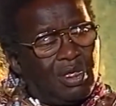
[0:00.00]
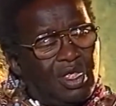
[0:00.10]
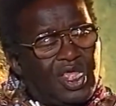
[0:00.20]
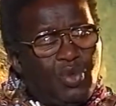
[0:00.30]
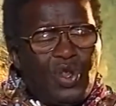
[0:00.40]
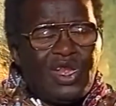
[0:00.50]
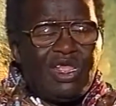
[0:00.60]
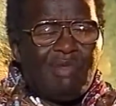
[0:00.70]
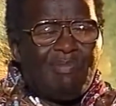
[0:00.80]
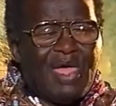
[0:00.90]
He will
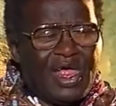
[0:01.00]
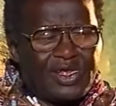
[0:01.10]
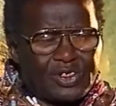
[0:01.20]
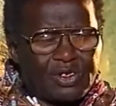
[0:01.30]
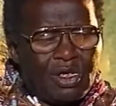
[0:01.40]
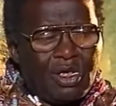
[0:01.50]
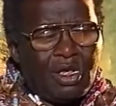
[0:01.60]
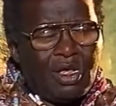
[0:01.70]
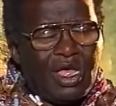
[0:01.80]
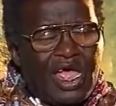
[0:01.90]
emerge
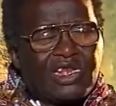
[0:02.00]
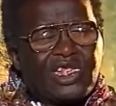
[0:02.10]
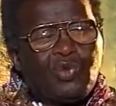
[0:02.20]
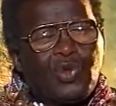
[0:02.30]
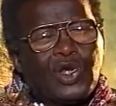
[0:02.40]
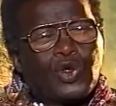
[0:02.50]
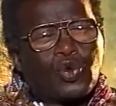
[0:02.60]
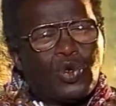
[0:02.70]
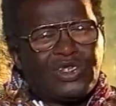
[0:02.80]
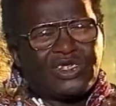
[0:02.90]
and he will
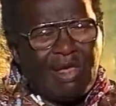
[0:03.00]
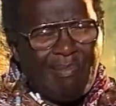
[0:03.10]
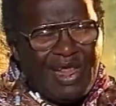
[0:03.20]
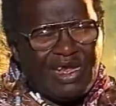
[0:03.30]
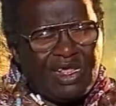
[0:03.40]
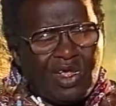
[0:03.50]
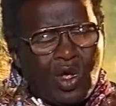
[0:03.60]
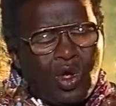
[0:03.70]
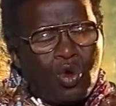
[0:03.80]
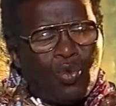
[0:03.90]
rule Germany
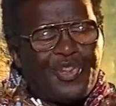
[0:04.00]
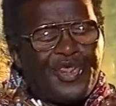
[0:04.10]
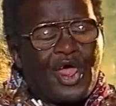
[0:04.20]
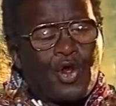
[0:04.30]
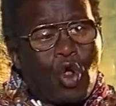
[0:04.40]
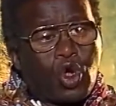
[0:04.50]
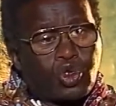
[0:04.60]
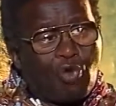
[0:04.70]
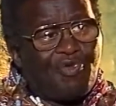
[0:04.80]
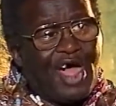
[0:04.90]
with a rod
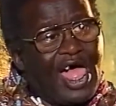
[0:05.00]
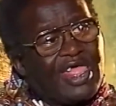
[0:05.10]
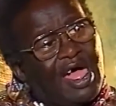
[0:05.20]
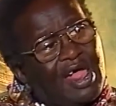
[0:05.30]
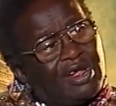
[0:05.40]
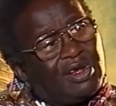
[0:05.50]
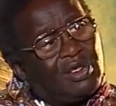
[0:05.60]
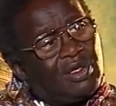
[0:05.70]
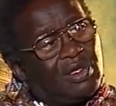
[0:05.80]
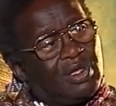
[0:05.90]
of iron.
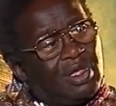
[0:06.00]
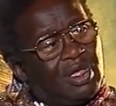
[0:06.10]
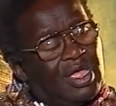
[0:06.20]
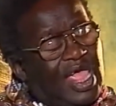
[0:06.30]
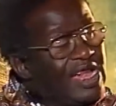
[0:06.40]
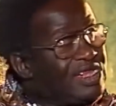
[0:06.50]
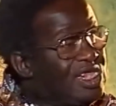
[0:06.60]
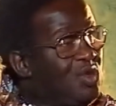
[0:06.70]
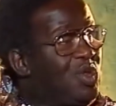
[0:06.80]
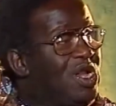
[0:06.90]
And
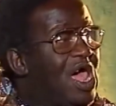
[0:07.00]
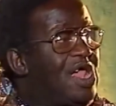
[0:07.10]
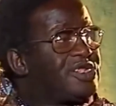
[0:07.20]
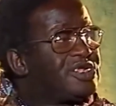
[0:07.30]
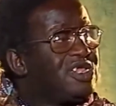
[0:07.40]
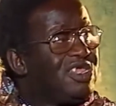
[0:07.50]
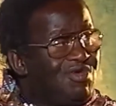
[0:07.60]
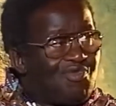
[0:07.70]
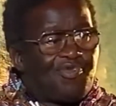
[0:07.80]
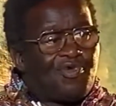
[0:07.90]
he will
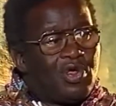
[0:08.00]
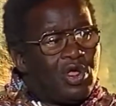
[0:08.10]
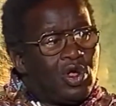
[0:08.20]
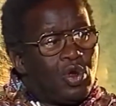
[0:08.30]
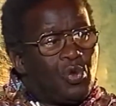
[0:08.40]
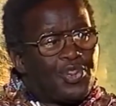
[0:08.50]
achieve with